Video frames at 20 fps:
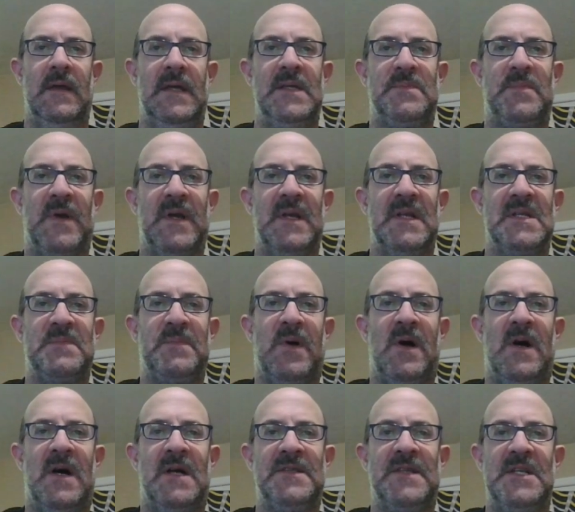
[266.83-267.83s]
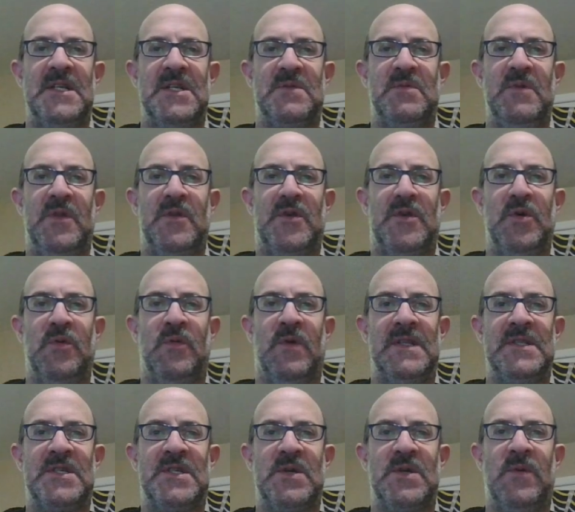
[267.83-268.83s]
He's bringing his pawns. I just withdrew
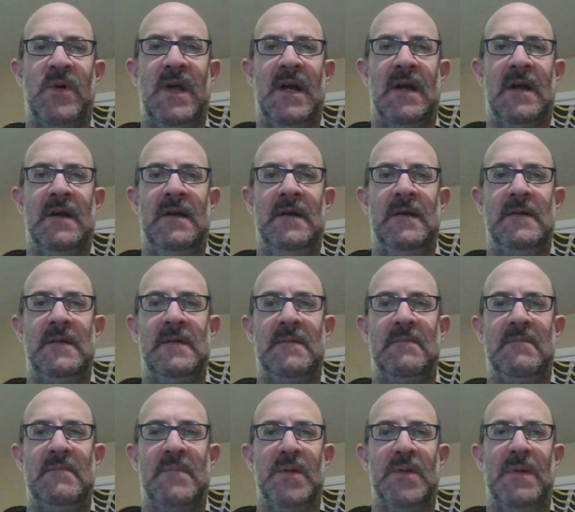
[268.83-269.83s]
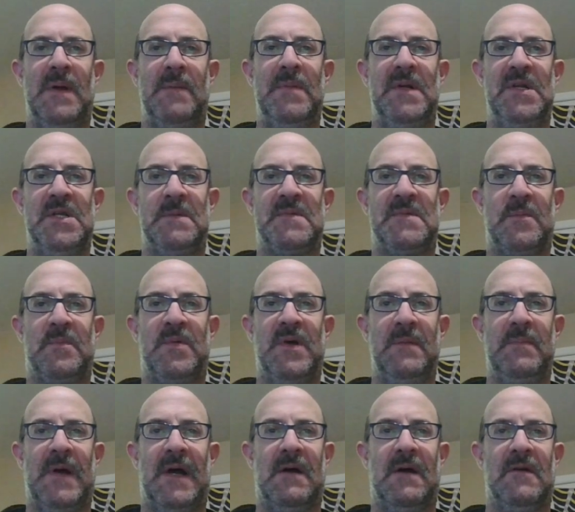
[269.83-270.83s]
1 square. Both my bishops are
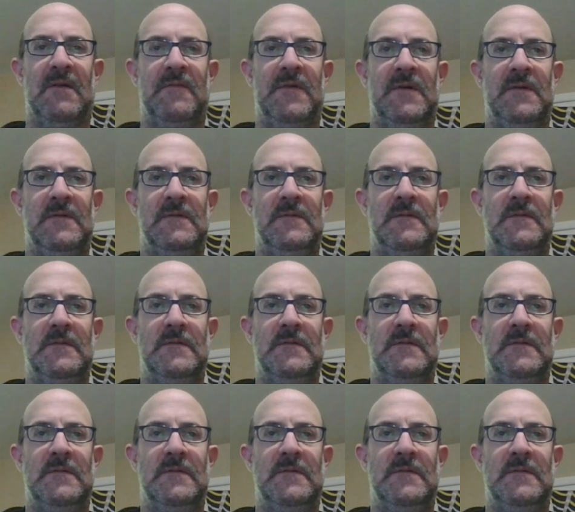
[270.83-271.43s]
pretty powerful.